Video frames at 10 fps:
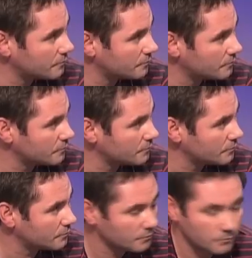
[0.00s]

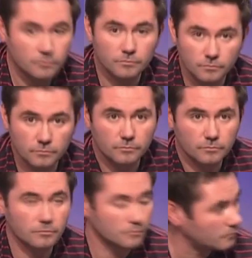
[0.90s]

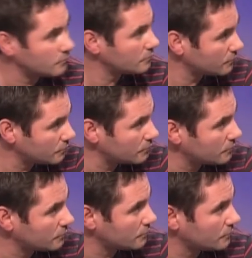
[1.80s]

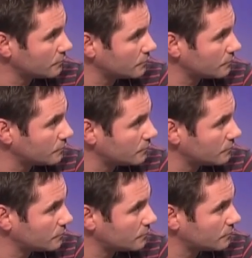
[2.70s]

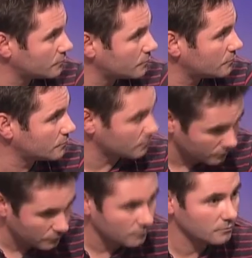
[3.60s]

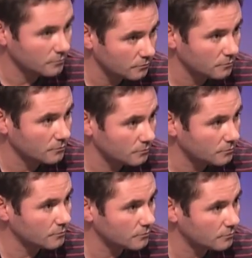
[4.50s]

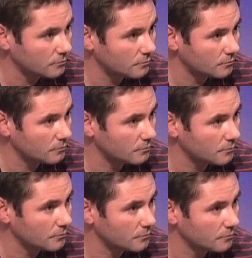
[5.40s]
(silent)